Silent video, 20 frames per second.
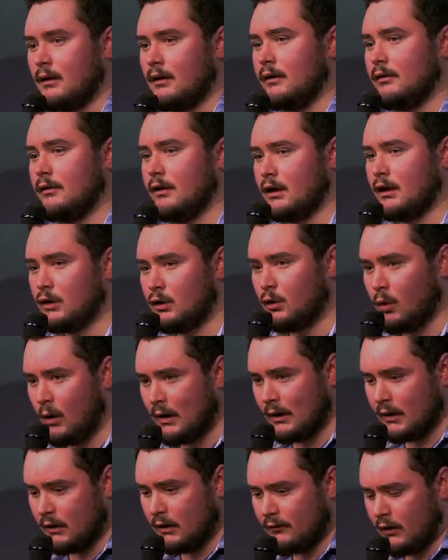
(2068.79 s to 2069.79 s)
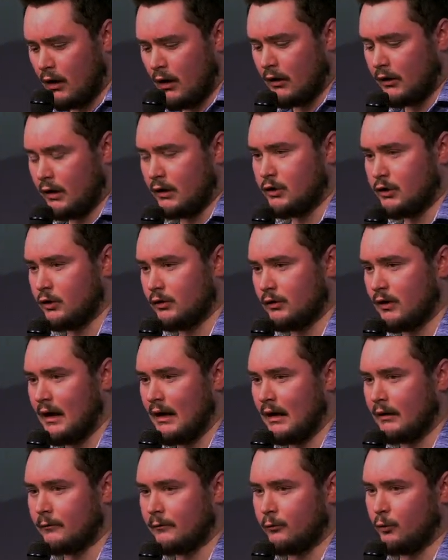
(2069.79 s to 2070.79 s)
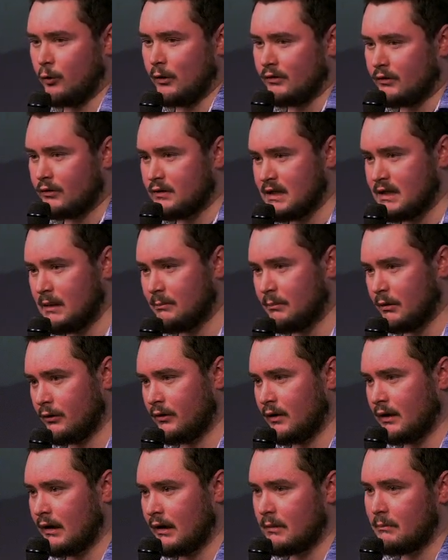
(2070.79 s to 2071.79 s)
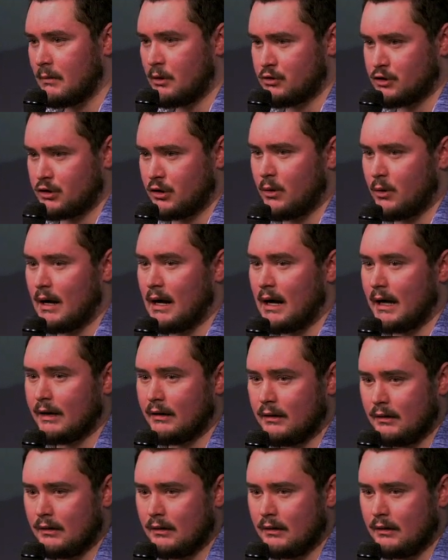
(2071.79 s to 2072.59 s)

The anointing of God on your life runs deeper than an emotional high.